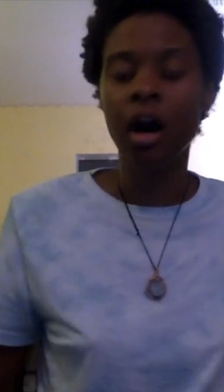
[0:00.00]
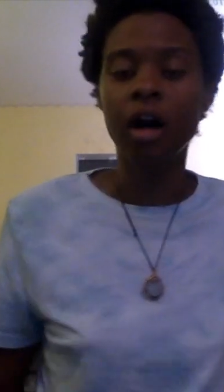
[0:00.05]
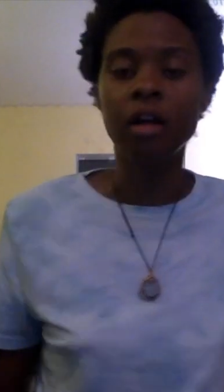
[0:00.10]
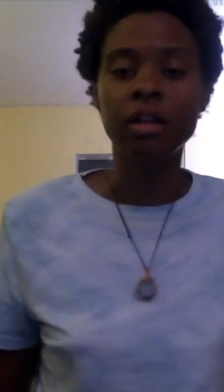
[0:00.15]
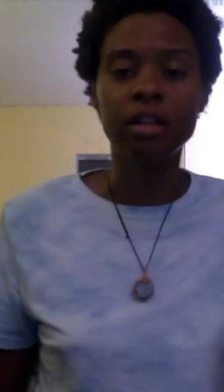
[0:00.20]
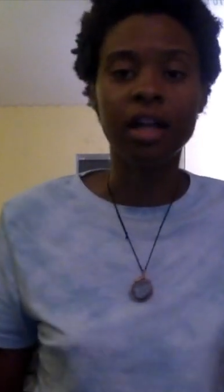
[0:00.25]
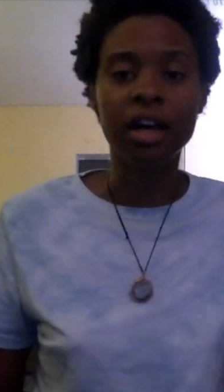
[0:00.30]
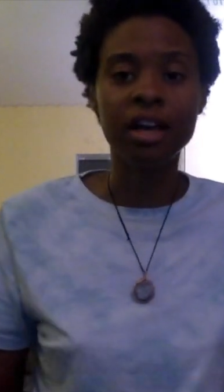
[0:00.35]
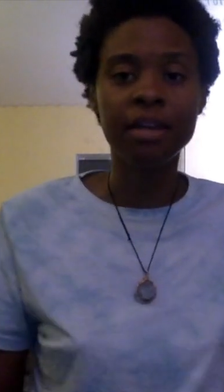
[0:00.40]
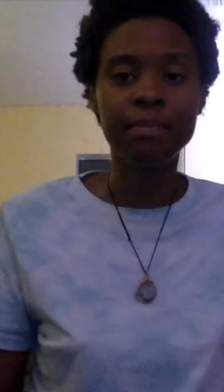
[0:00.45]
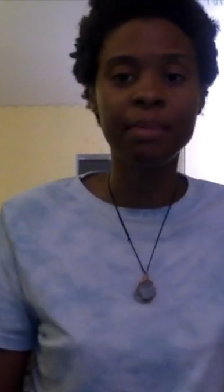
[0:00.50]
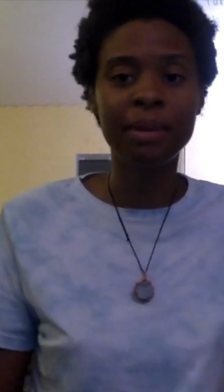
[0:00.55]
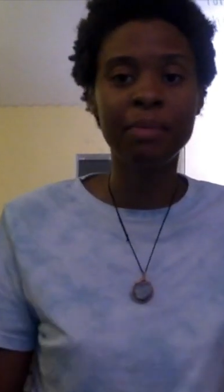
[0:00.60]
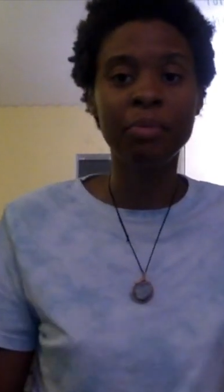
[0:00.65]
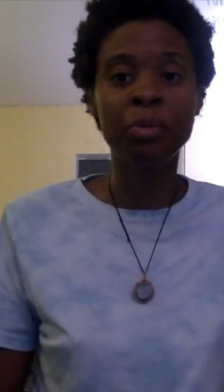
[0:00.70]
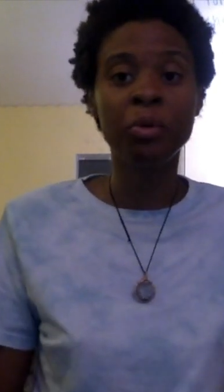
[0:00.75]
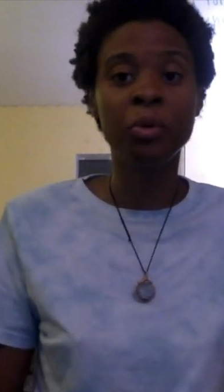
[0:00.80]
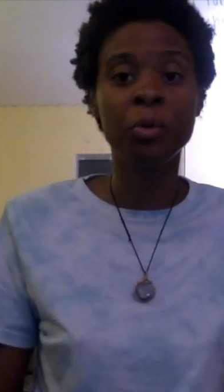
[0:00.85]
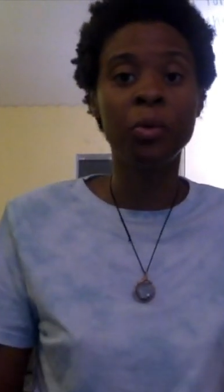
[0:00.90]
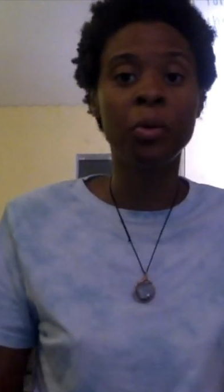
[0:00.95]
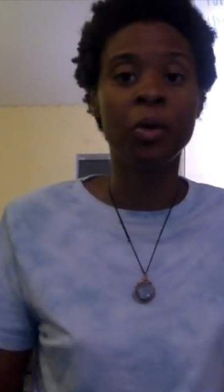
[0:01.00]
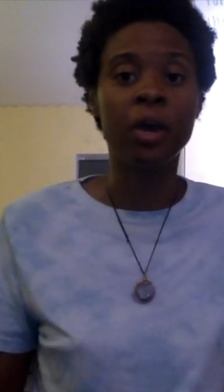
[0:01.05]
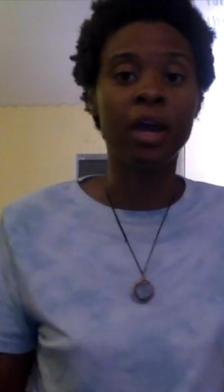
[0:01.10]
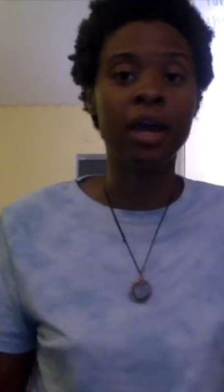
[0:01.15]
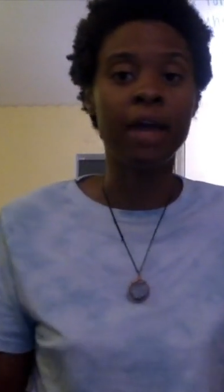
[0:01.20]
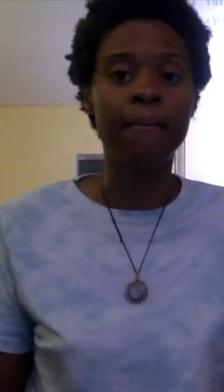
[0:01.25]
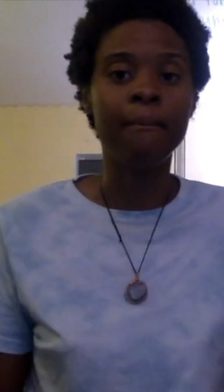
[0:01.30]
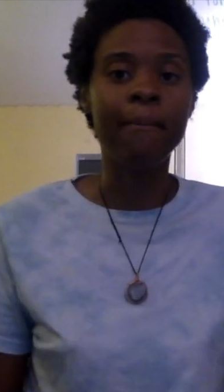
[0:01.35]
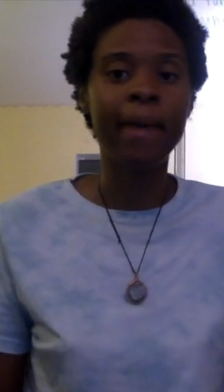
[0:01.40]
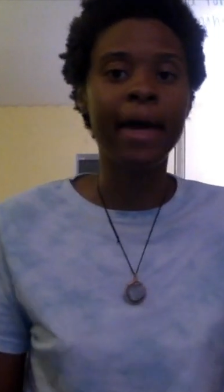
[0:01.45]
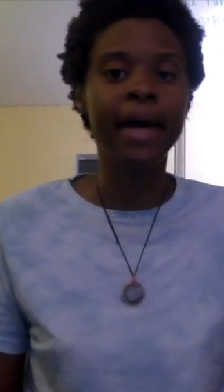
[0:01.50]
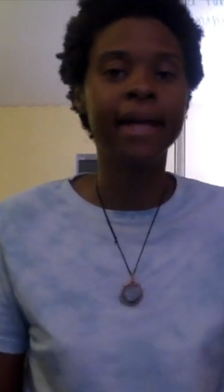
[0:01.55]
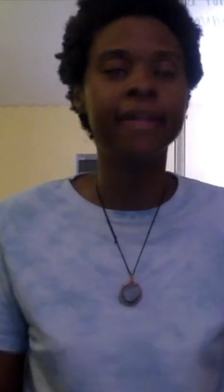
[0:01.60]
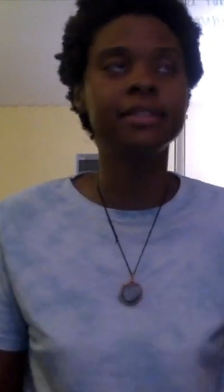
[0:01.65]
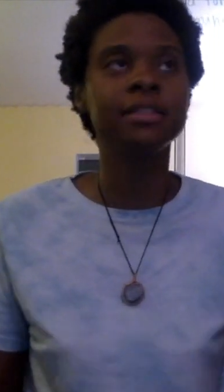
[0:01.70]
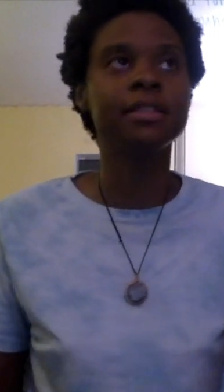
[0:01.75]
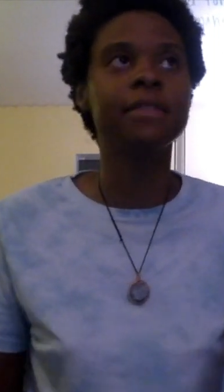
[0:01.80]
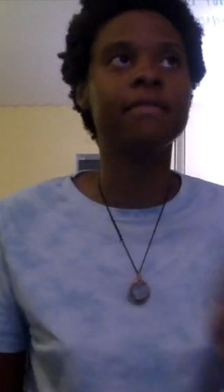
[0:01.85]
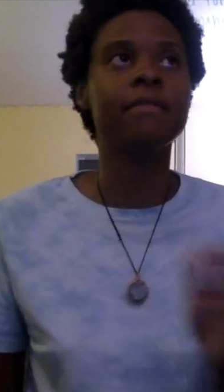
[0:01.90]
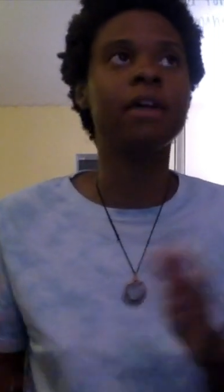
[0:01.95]
a lot of people who are
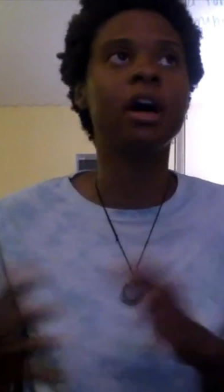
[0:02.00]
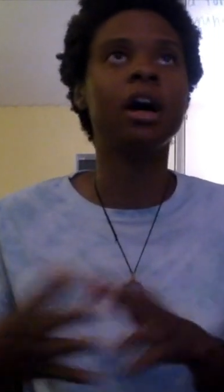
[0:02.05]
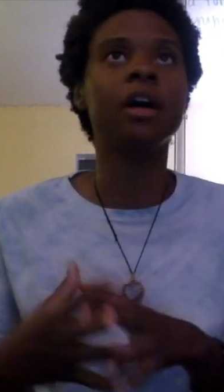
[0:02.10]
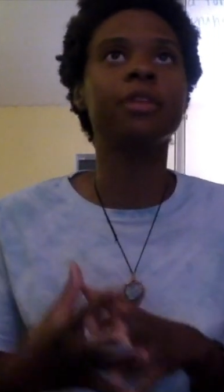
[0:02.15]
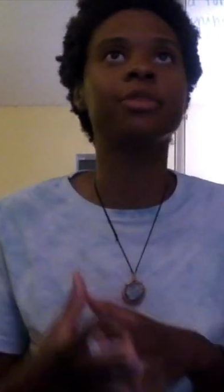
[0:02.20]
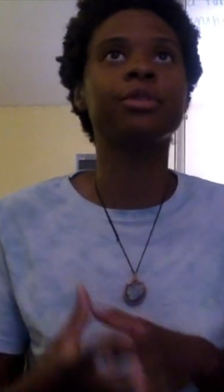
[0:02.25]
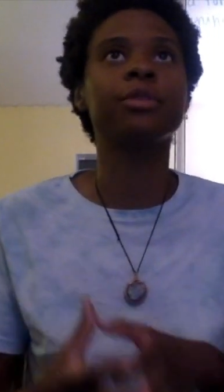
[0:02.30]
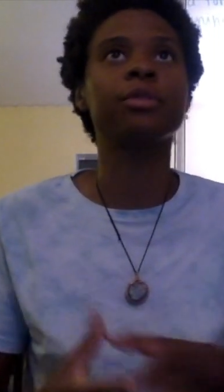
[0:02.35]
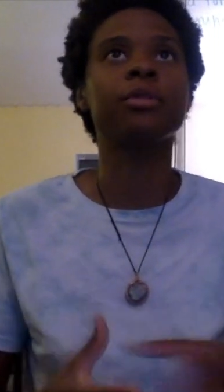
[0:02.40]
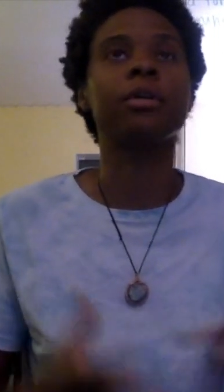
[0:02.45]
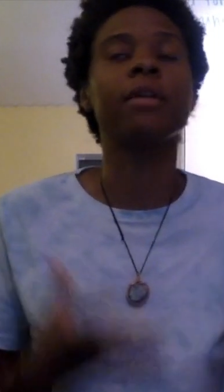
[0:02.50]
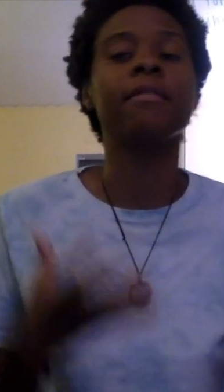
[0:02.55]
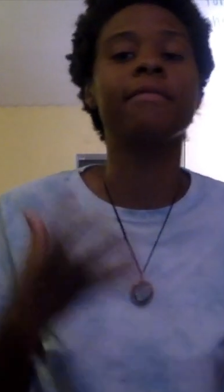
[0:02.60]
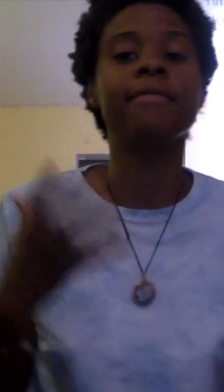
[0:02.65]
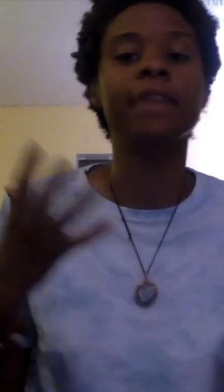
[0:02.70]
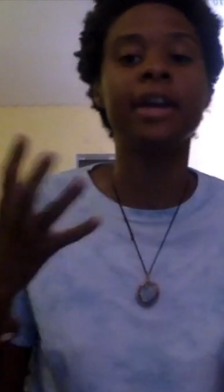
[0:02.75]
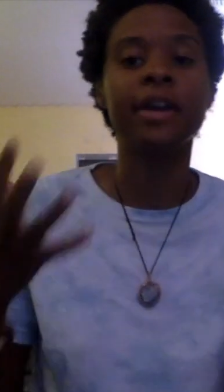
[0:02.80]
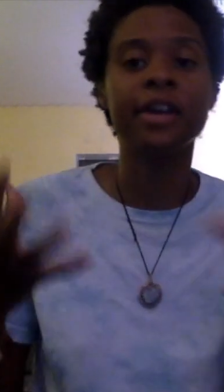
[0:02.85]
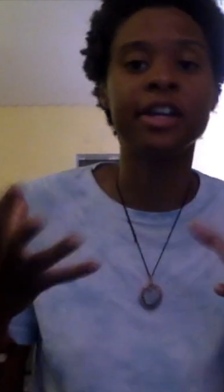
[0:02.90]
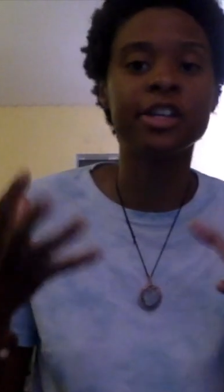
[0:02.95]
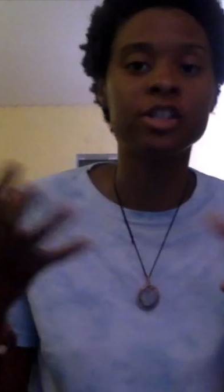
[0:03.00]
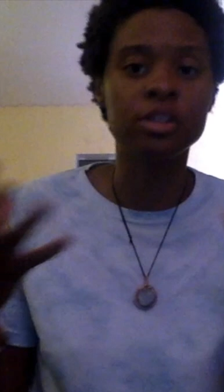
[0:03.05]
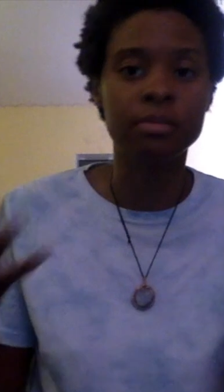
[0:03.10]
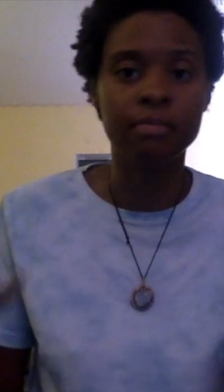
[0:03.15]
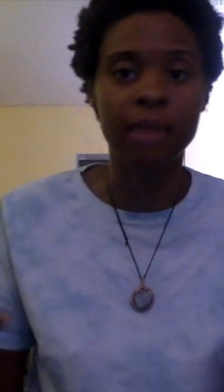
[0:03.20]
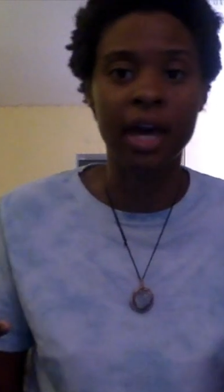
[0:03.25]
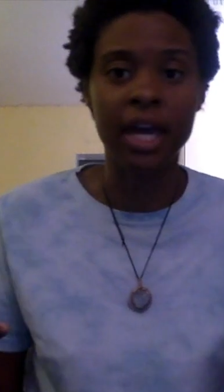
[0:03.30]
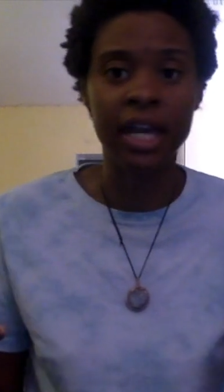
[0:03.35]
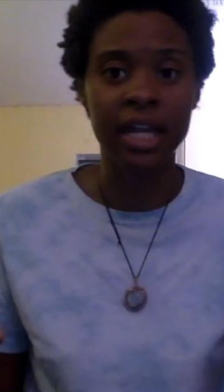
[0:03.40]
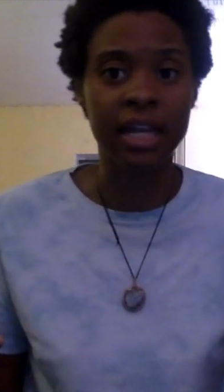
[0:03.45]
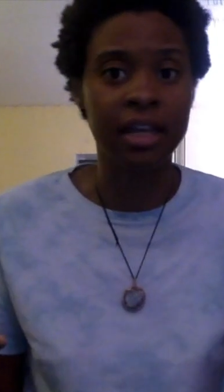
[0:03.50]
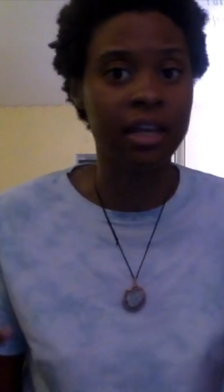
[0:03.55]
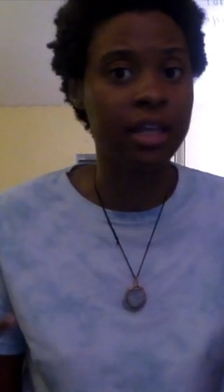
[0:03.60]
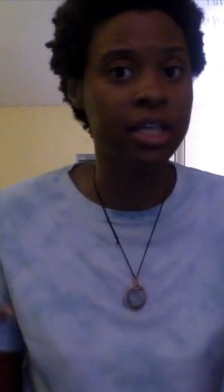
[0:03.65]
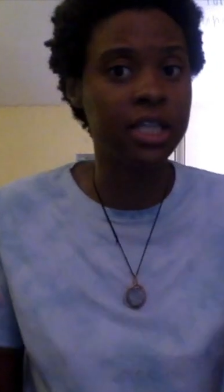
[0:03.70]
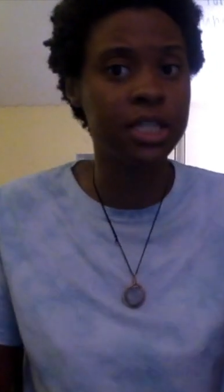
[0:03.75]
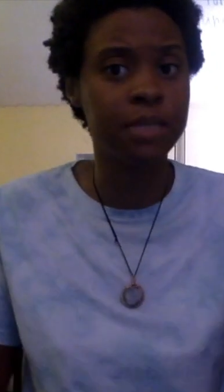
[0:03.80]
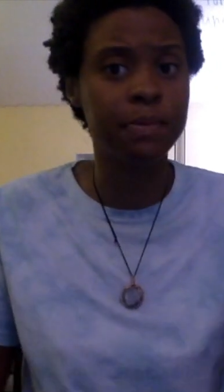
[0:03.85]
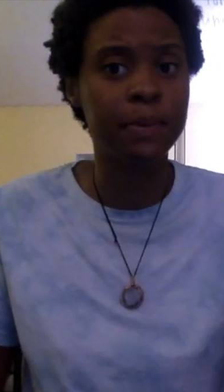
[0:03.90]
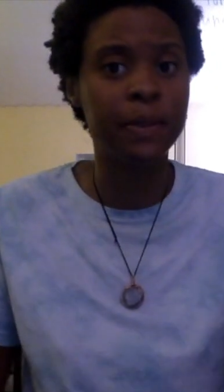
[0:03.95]
empaths have gone through a very traumatic
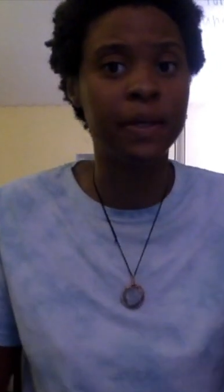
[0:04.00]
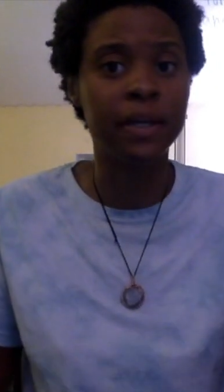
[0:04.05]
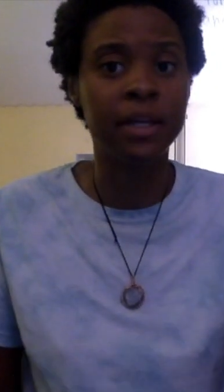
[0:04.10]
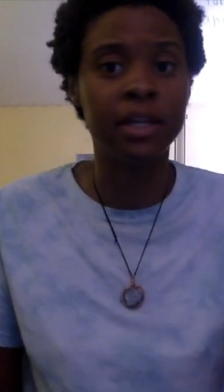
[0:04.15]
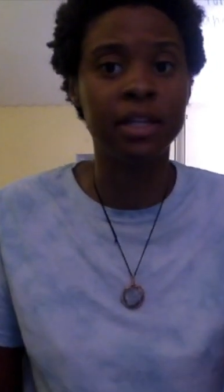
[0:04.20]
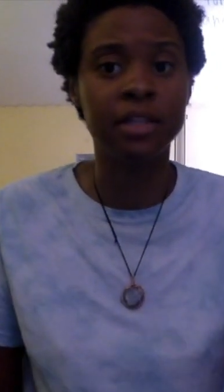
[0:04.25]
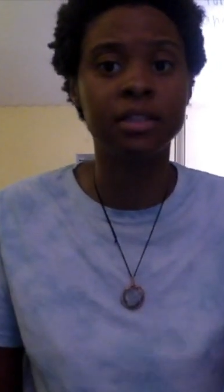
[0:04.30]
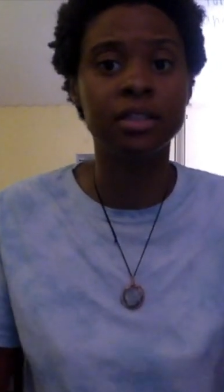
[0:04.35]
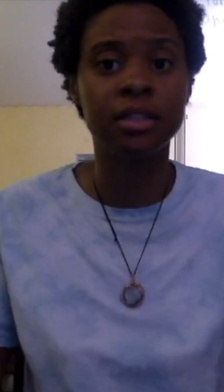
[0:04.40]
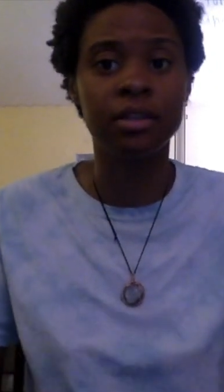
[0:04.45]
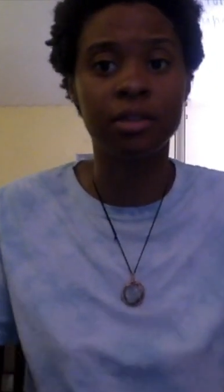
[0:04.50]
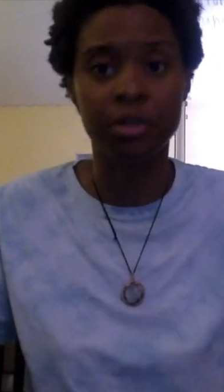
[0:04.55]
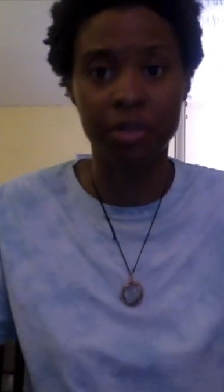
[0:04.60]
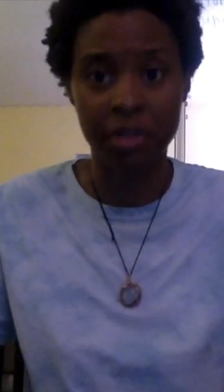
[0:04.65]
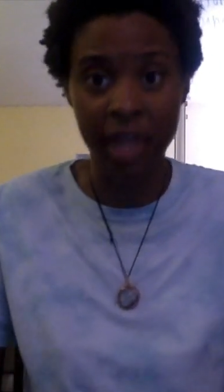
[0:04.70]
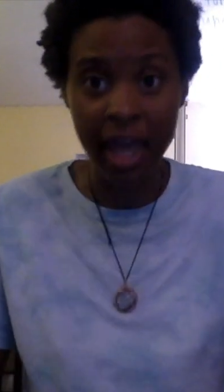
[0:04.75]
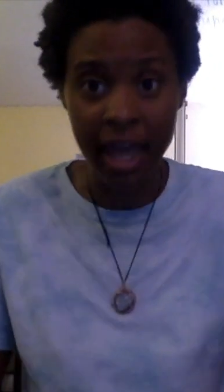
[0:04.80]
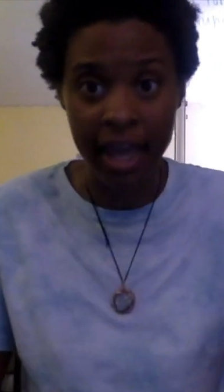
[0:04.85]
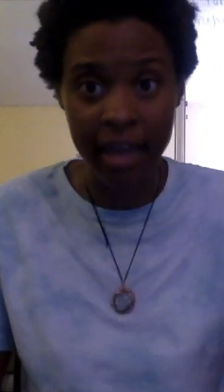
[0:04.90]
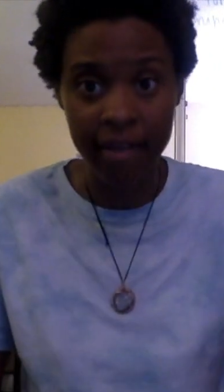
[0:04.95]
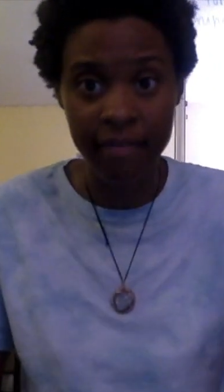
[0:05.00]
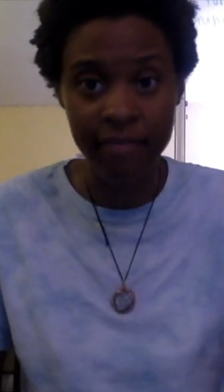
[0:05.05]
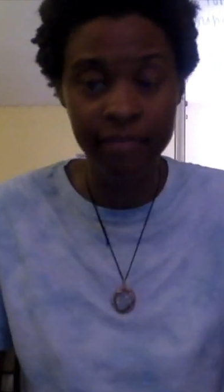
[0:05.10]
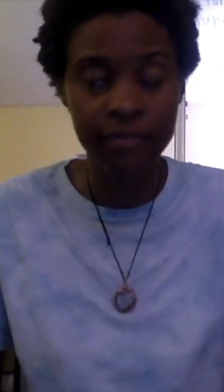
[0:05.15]
experience in their life.